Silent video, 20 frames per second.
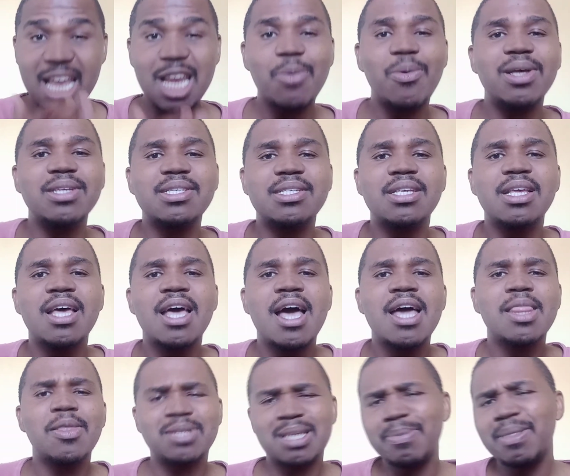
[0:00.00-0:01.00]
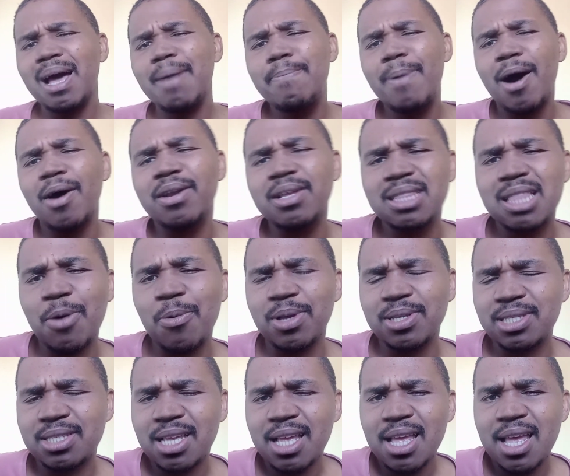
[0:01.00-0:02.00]
there's something about it that
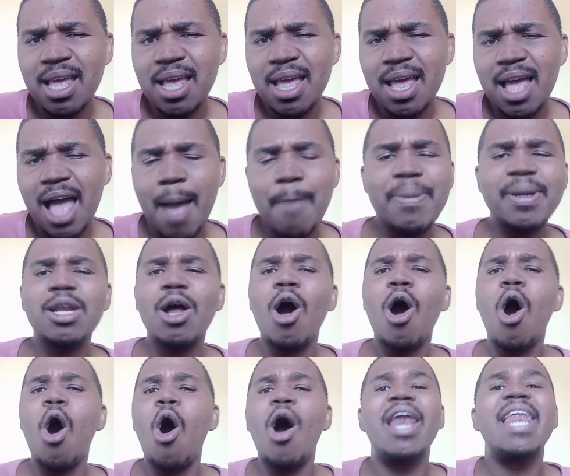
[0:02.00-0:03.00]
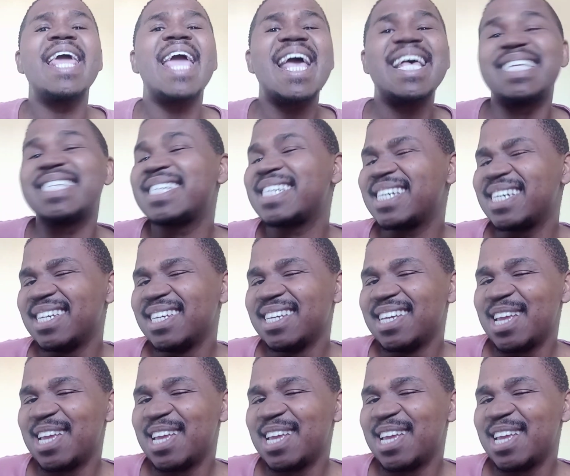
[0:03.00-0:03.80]
was a bit Ollie-esque,